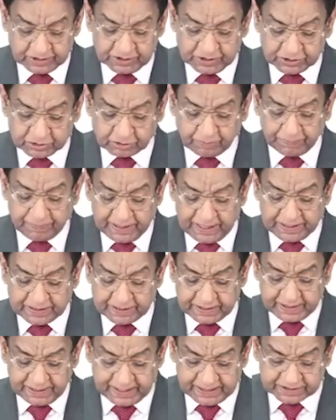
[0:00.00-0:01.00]
So
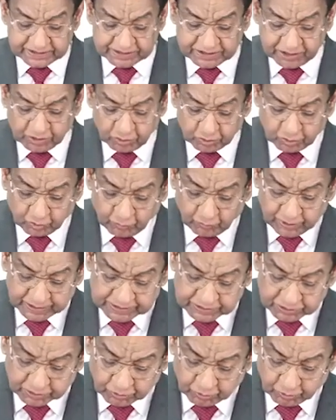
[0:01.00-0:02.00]
patient has 0 to
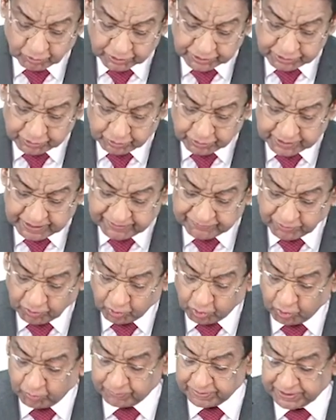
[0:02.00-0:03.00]
1 score. You give
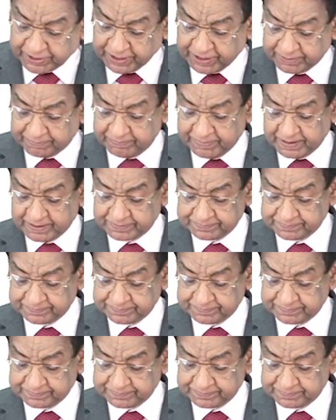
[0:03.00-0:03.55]
home treatment.